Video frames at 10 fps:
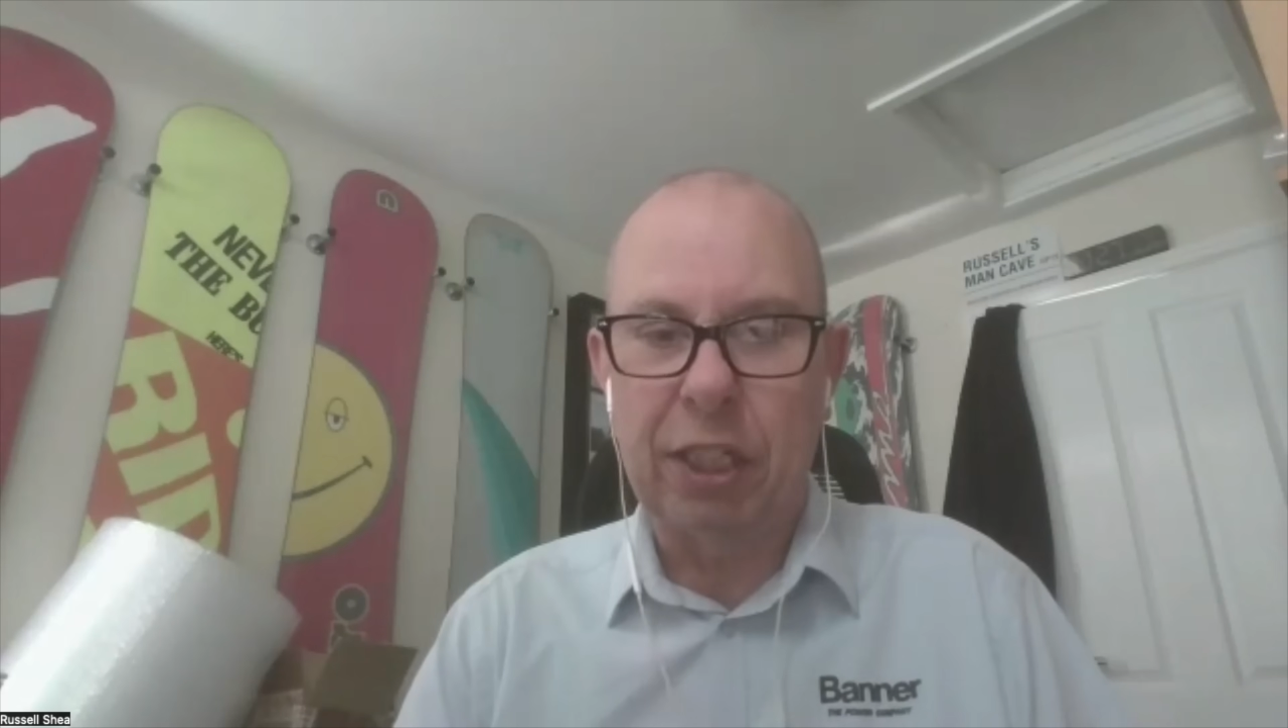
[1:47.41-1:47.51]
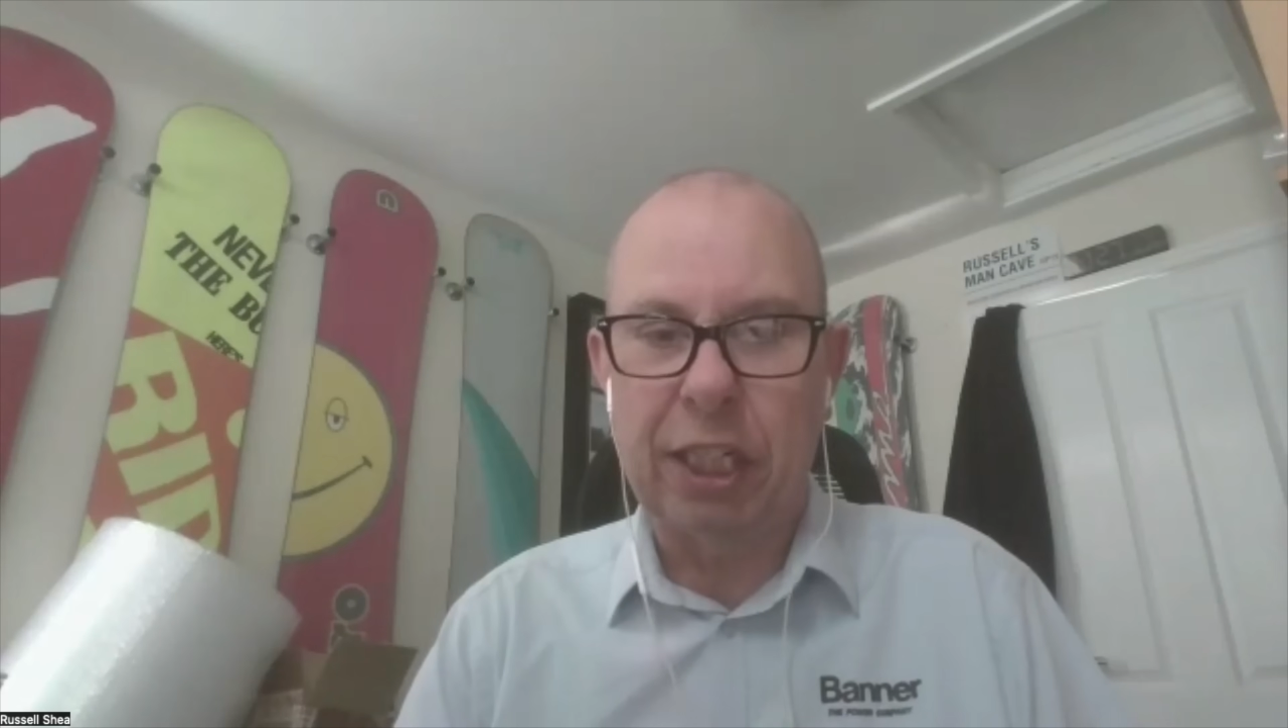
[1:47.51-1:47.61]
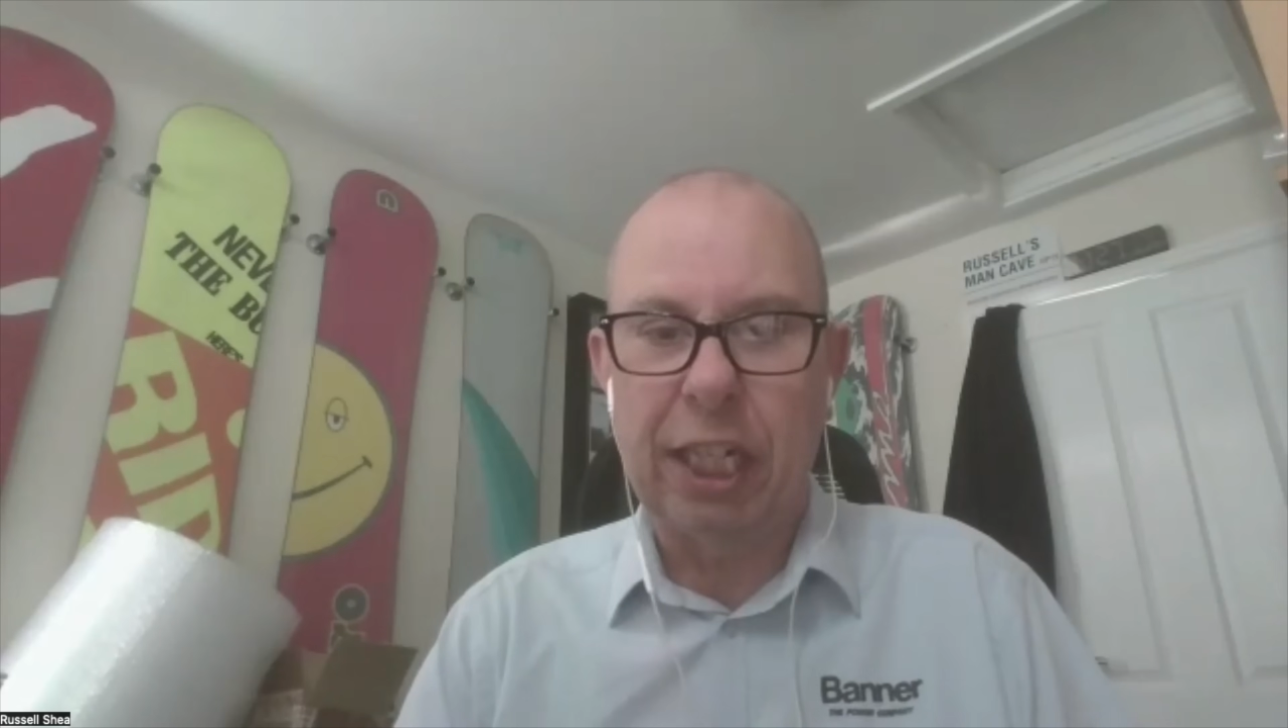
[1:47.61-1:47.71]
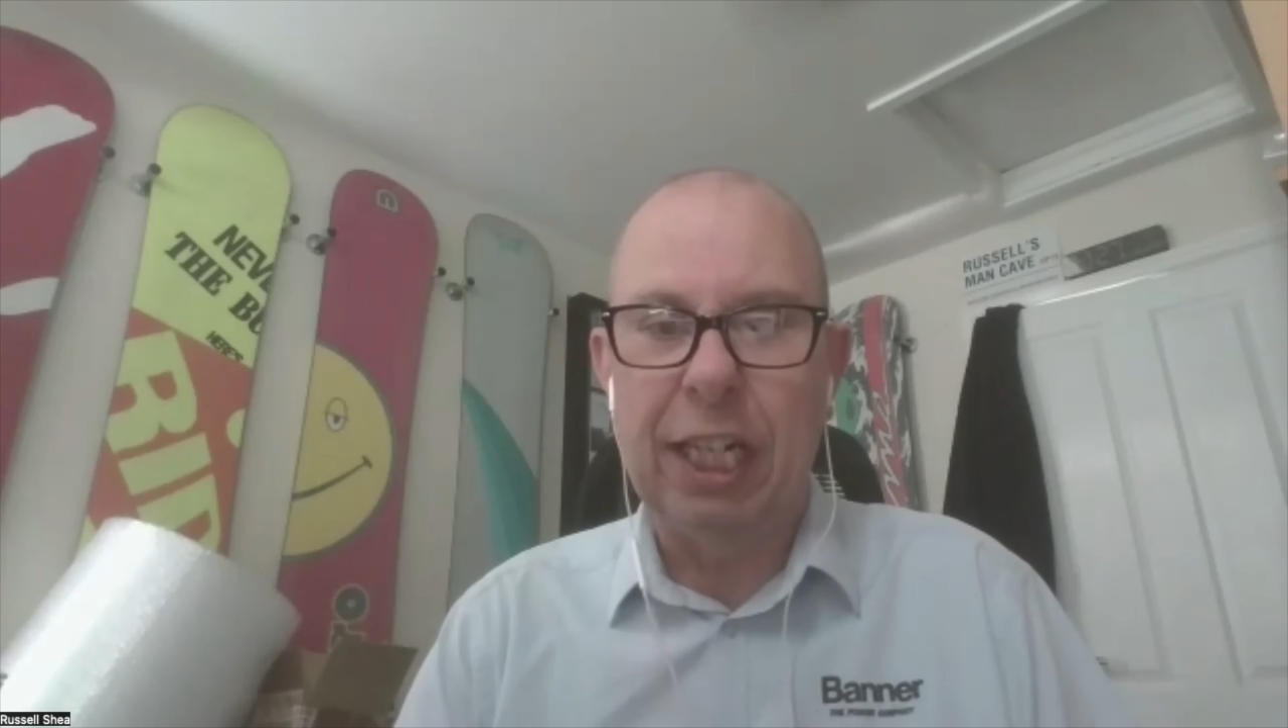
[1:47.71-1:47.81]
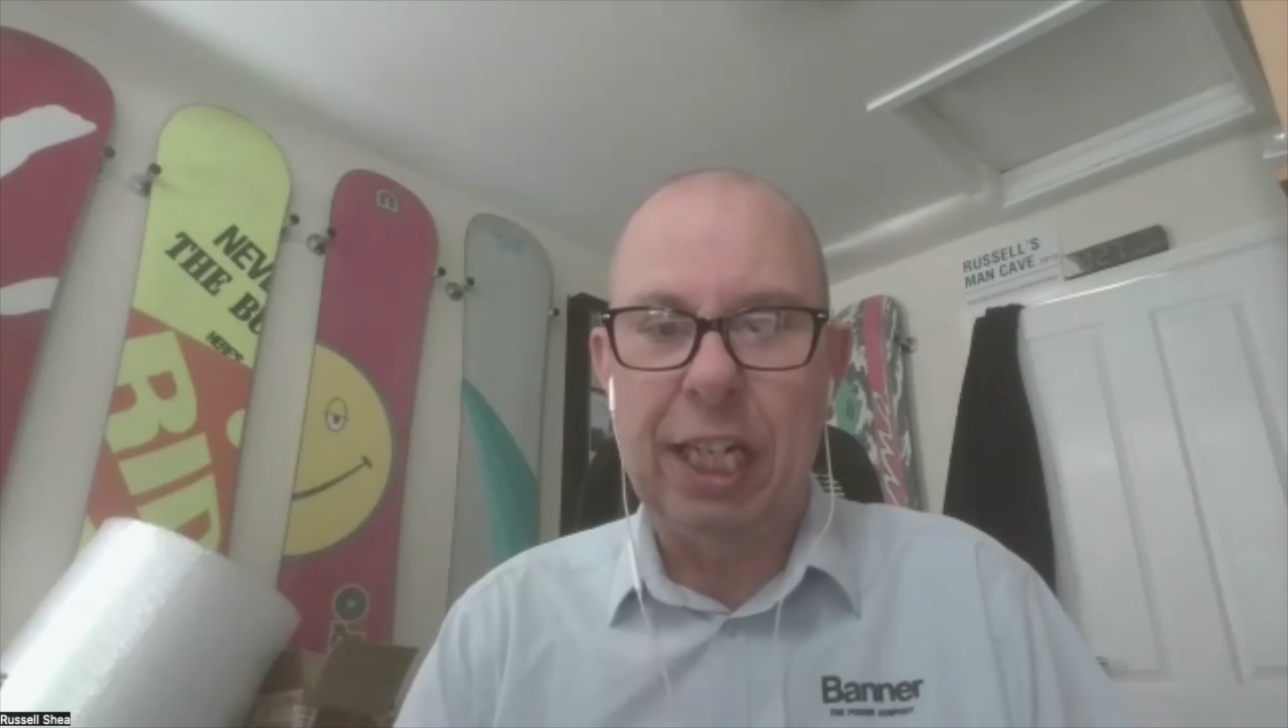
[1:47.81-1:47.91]

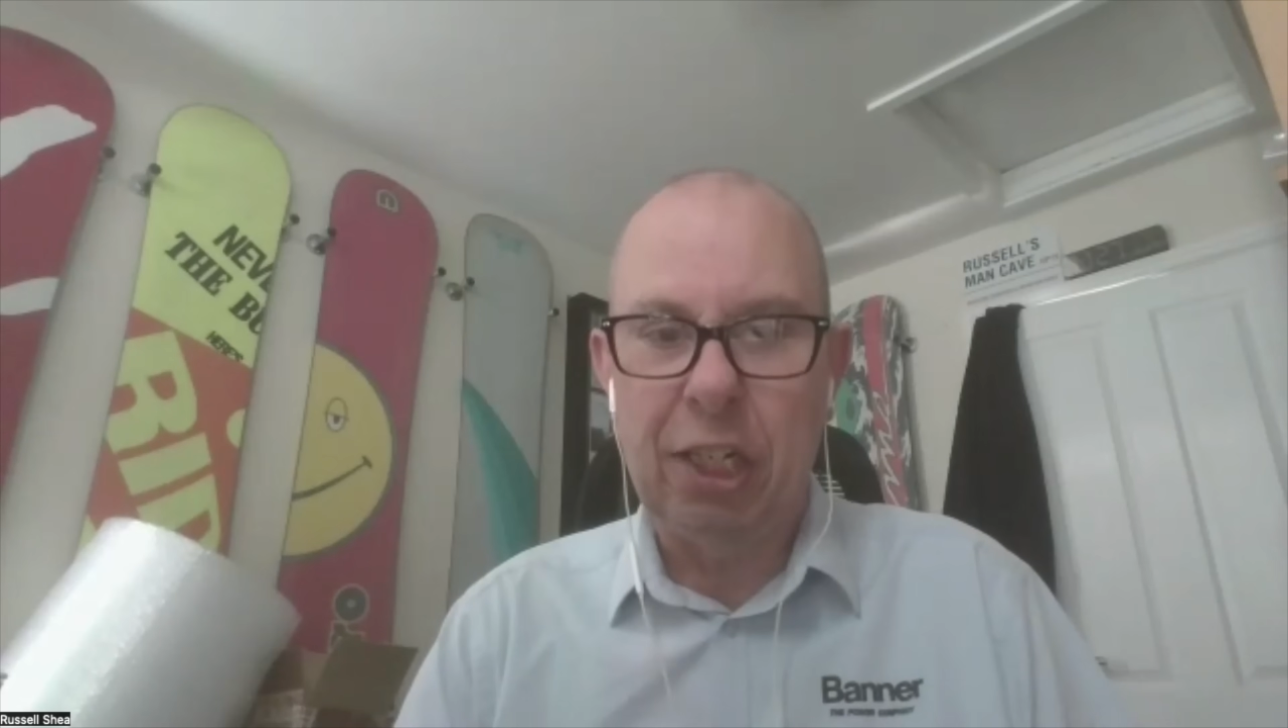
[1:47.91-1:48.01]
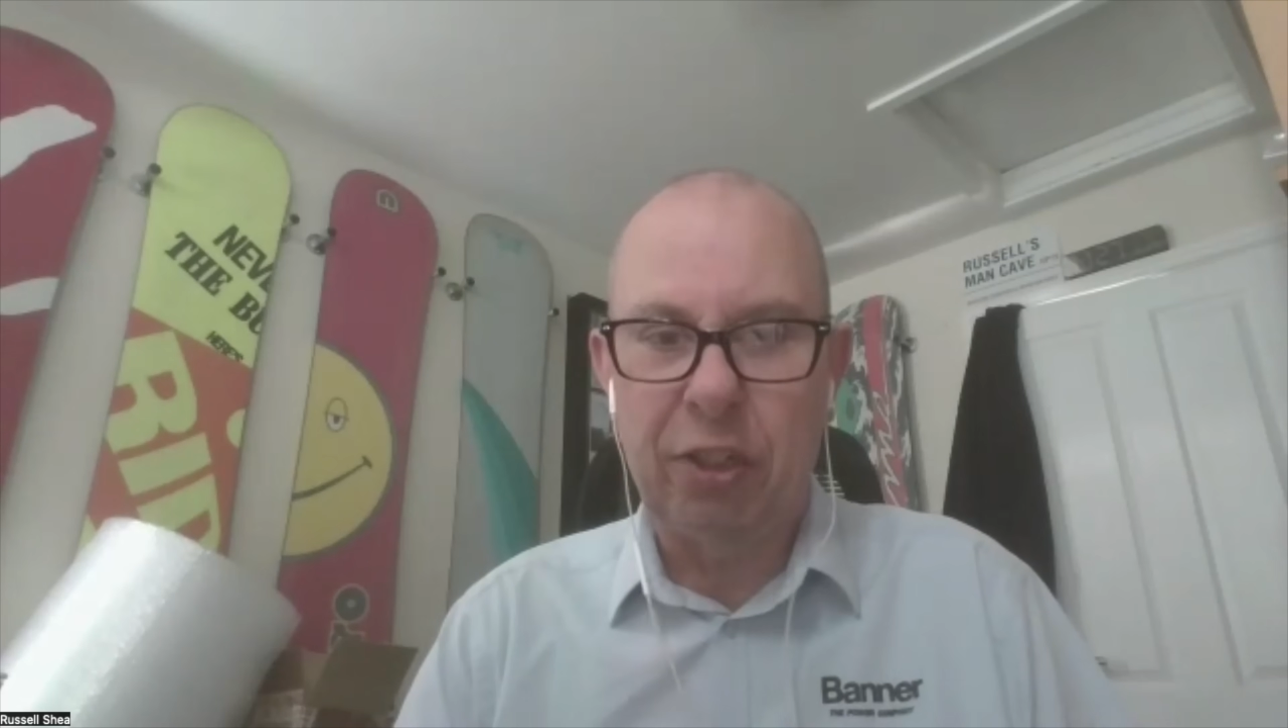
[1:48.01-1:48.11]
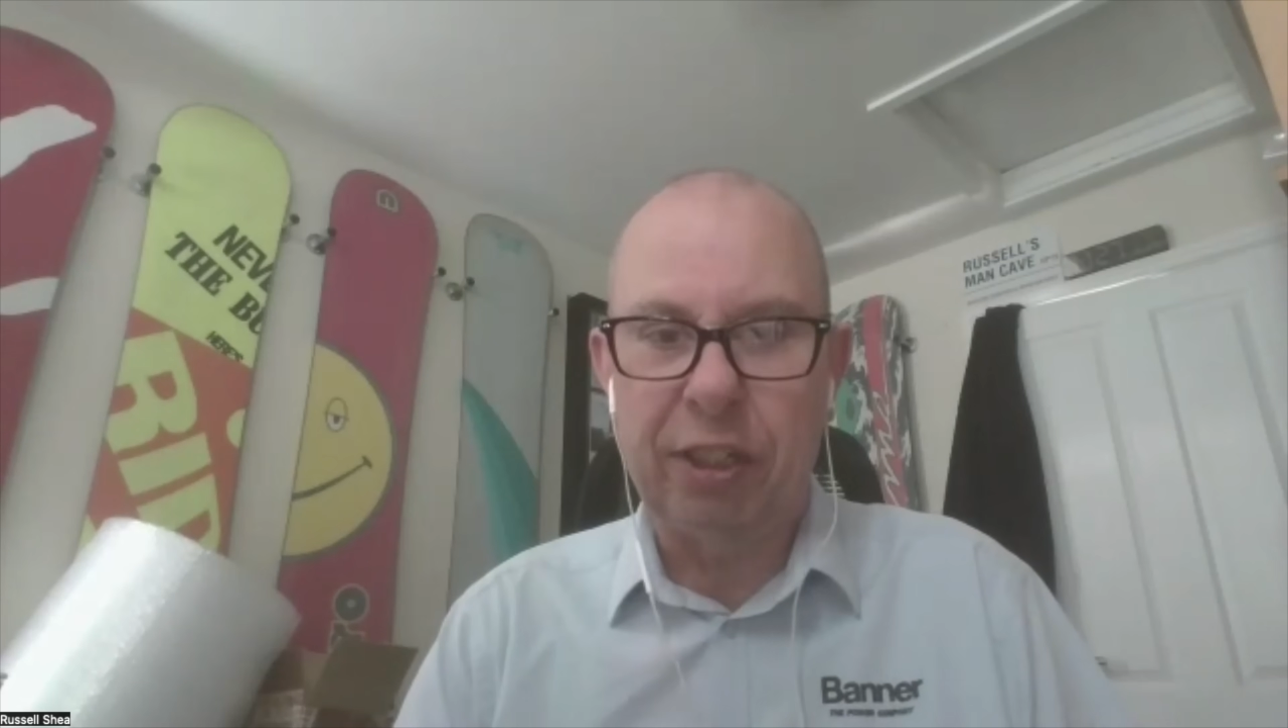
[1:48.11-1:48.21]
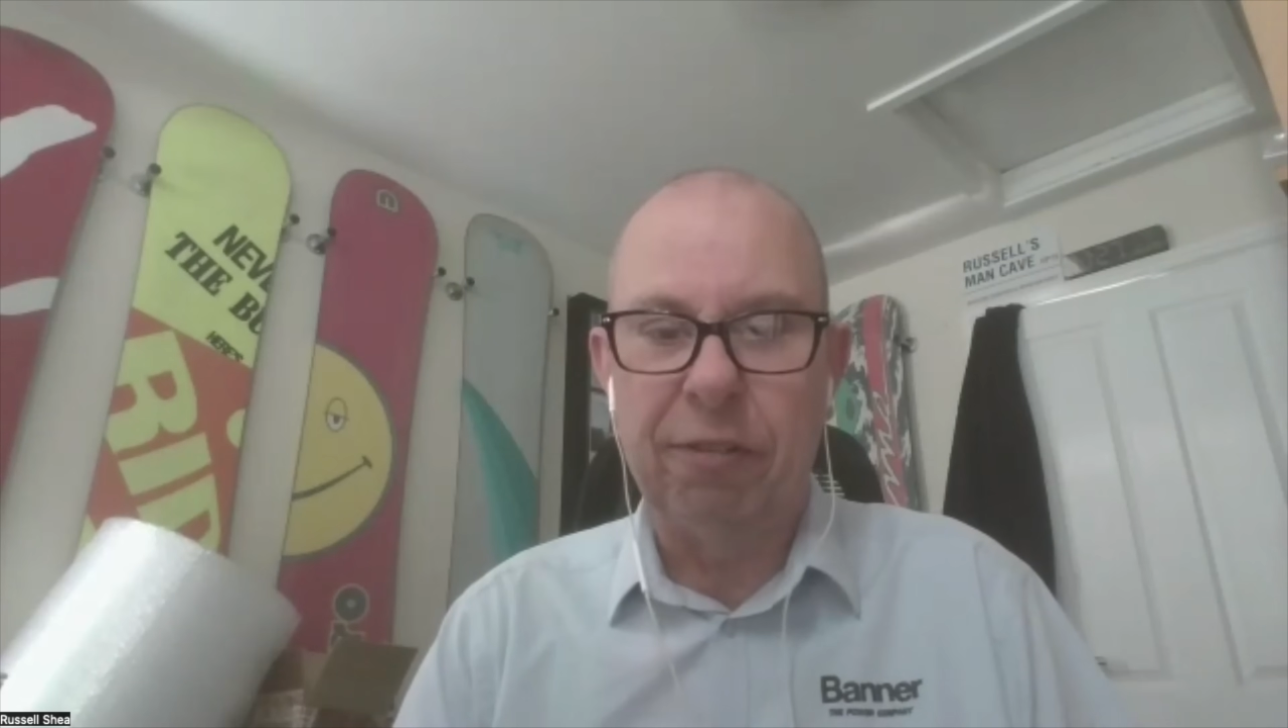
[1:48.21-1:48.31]
because it literally